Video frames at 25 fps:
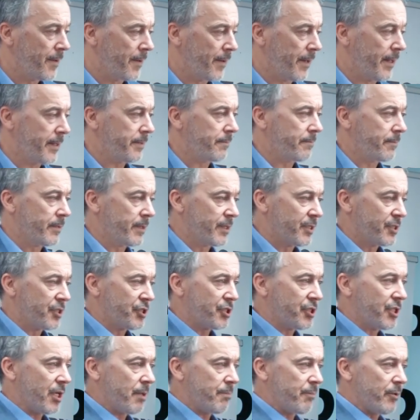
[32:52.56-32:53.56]
right?
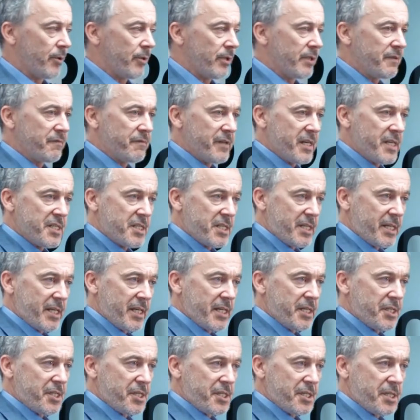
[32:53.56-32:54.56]
Stop all
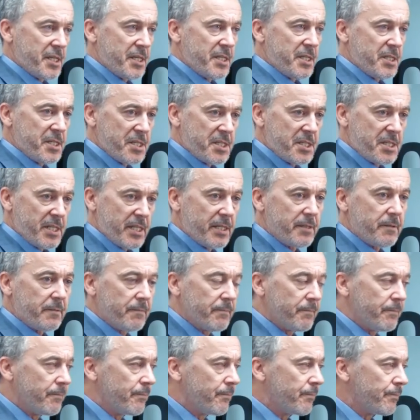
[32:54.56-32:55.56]
investigations into the state.
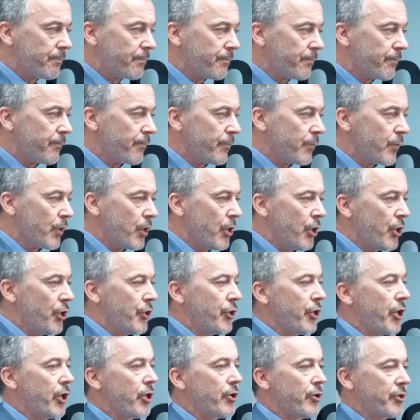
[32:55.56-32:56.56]

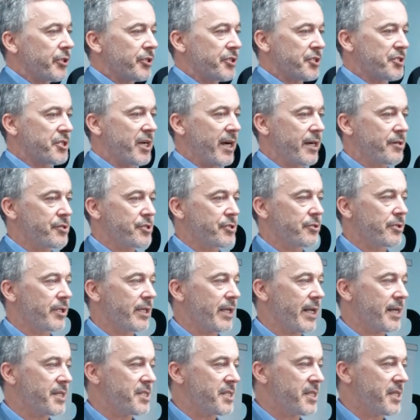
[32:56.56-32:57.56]
Now look at the terrorist
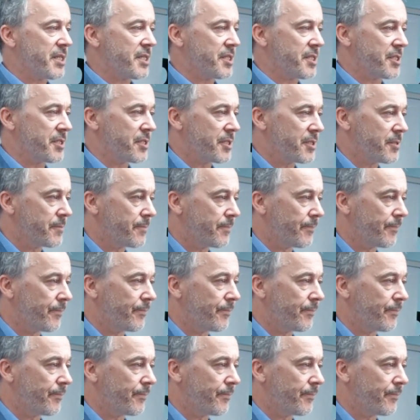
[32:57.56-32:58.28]
organizations.